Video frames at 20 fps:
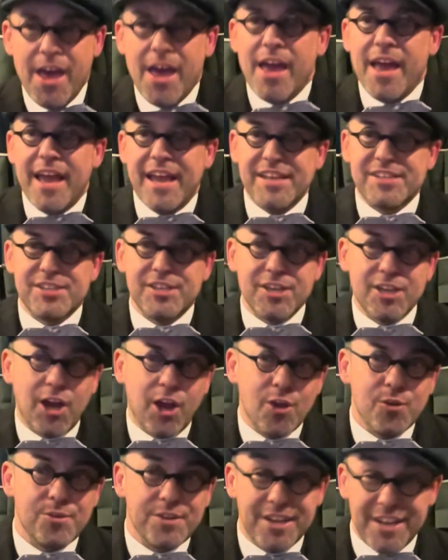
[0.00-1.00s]
It's
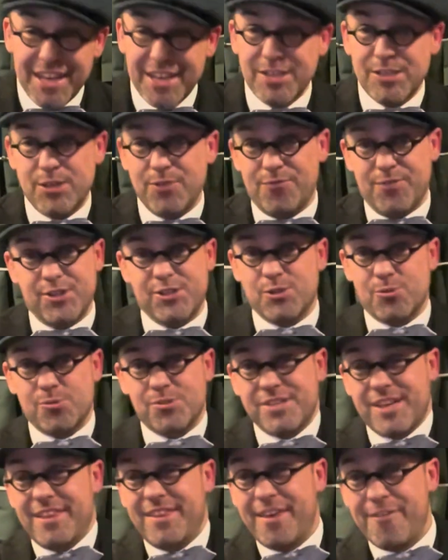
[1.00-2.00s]
including individuals
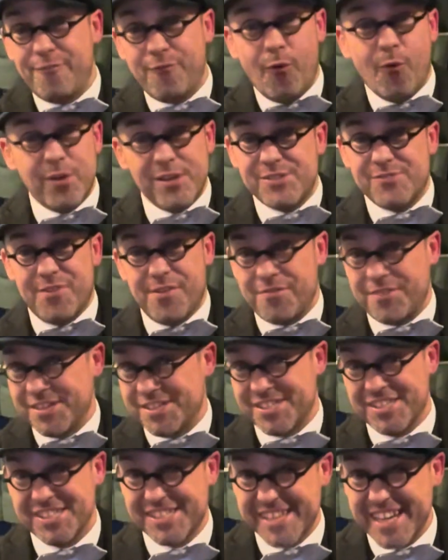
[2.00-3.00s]
in their 40s, 50s
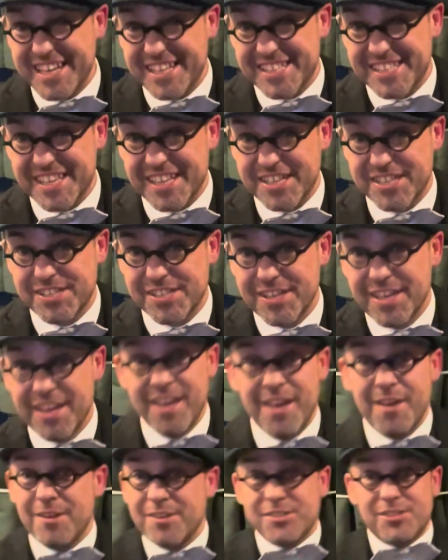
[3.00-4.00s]
and 60s,
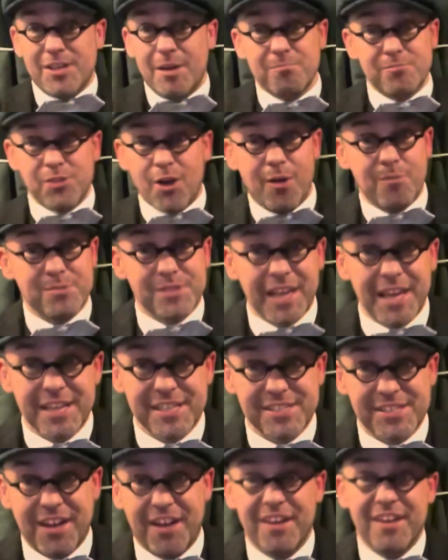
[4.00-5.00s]
sometimes
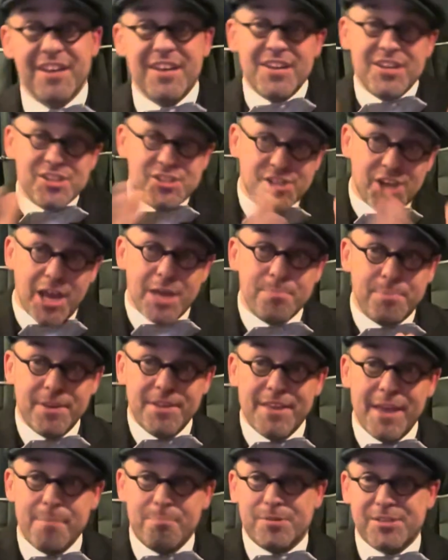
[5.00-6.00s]
later, shaping
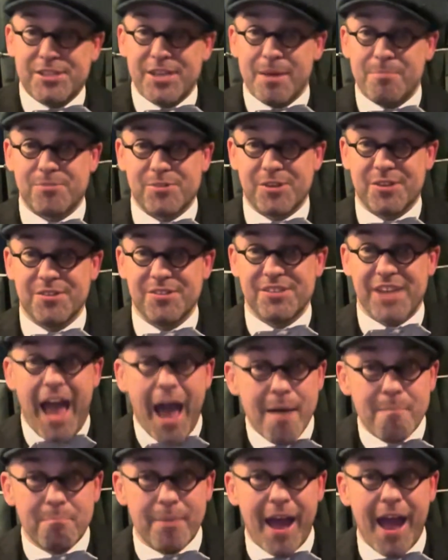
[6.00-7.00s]
their perceptions
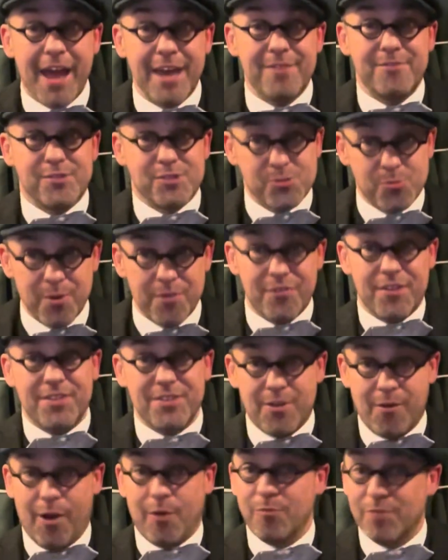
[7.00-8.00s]
and behaviours within
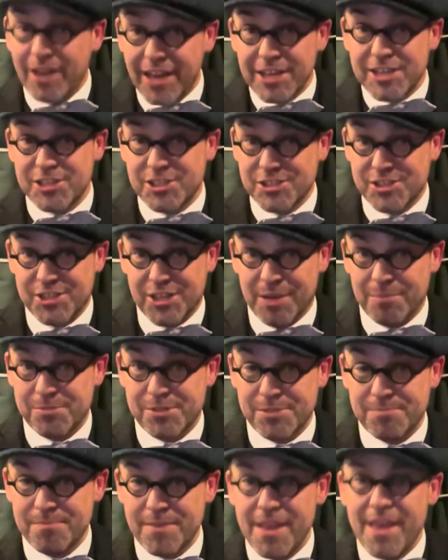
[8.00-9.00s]
their own relationships.
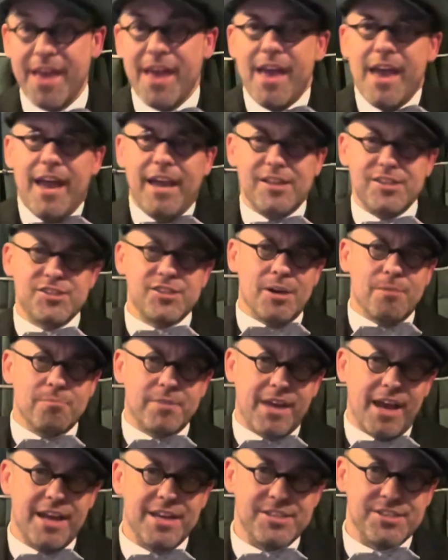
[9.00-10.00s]
In some
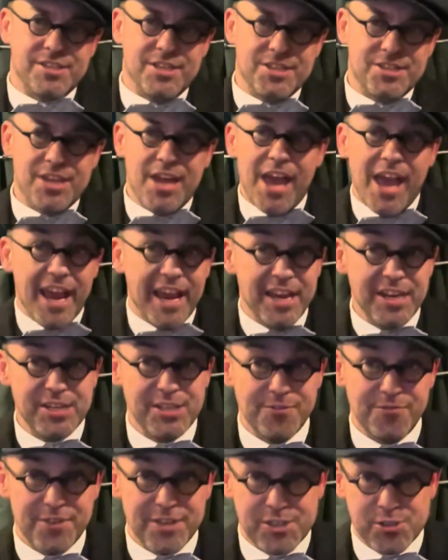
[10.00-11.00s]
cases,
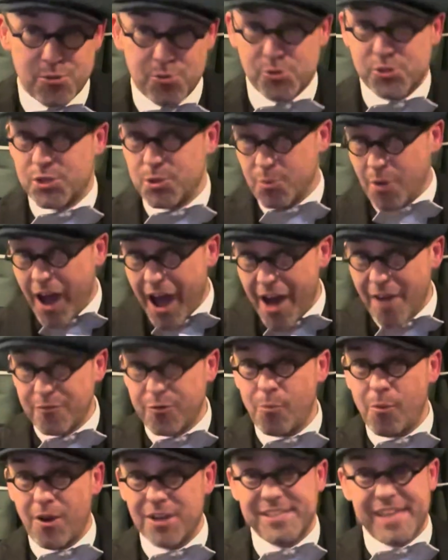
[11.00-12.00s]
individuals who are
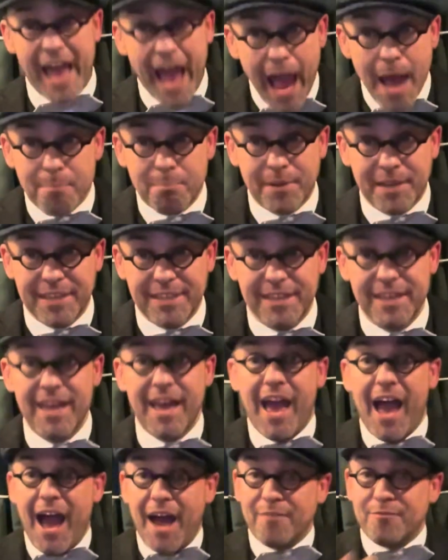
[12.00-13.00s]
otherwise happy
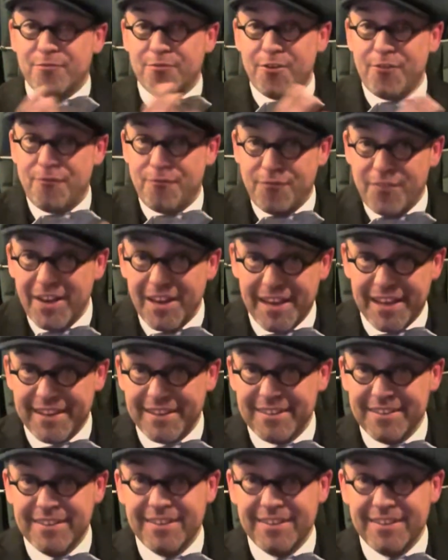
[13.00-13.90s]
and fulfilled